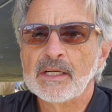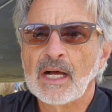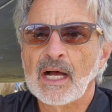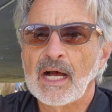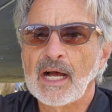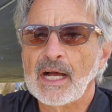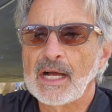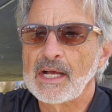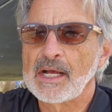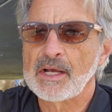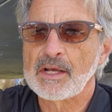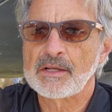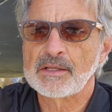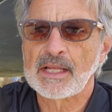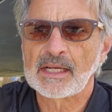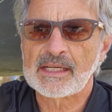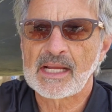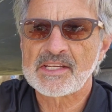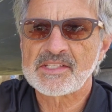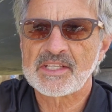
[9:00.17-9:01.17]

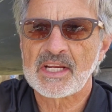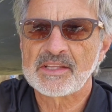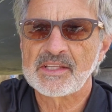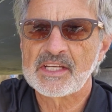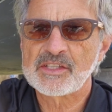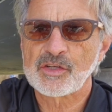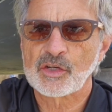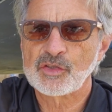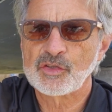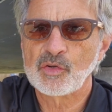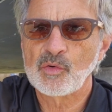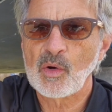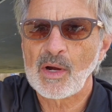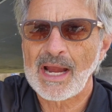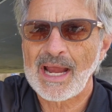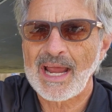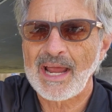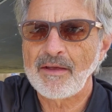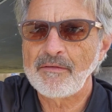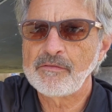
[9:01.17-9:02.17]
like I said, these are two
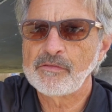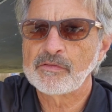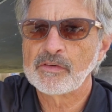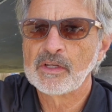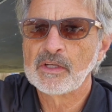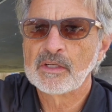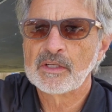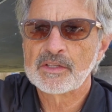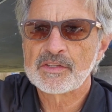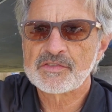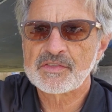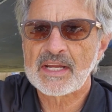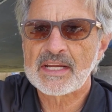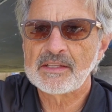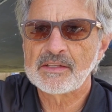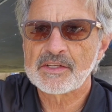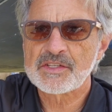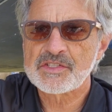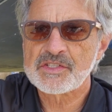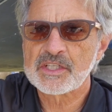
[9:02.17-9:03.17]
halves,
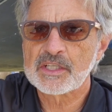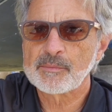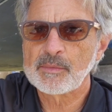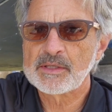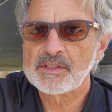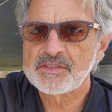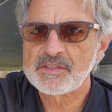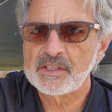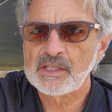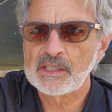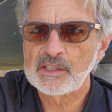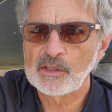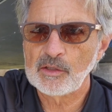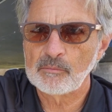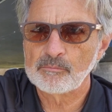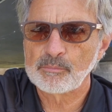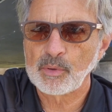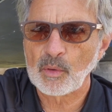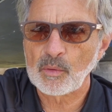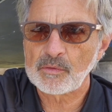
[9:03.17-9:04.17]
stainless steel, but you see the little
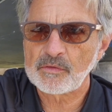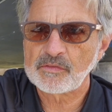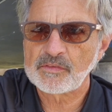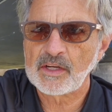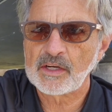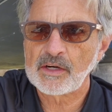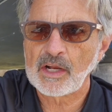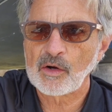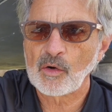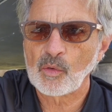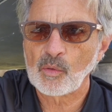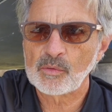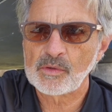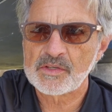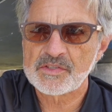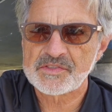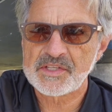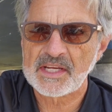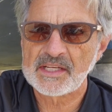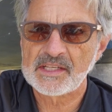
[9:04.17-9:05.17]
bolts there that hold the
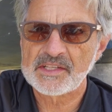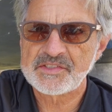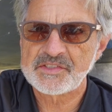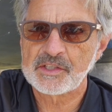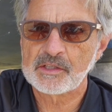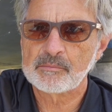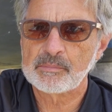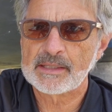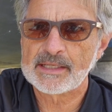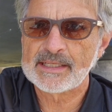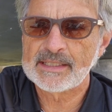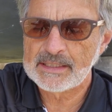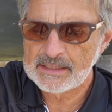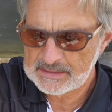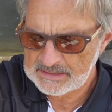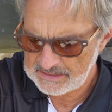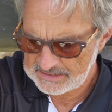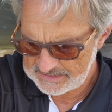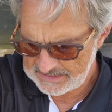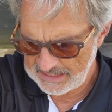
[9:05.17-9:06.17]
stainless steel blade?
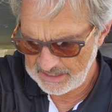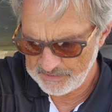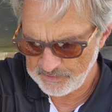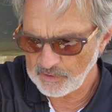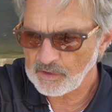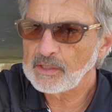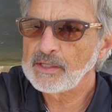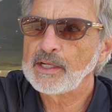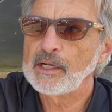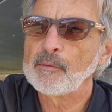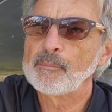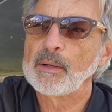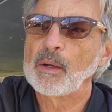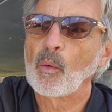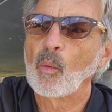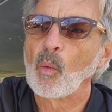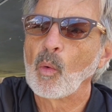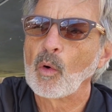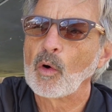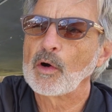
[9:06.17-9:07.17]
Yeah, they're a little bit
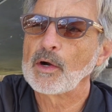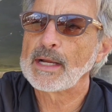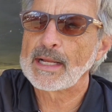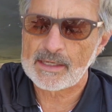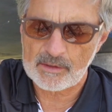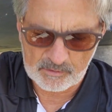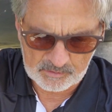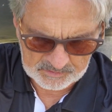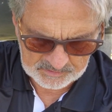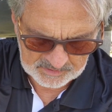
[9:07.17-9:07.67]
worn out.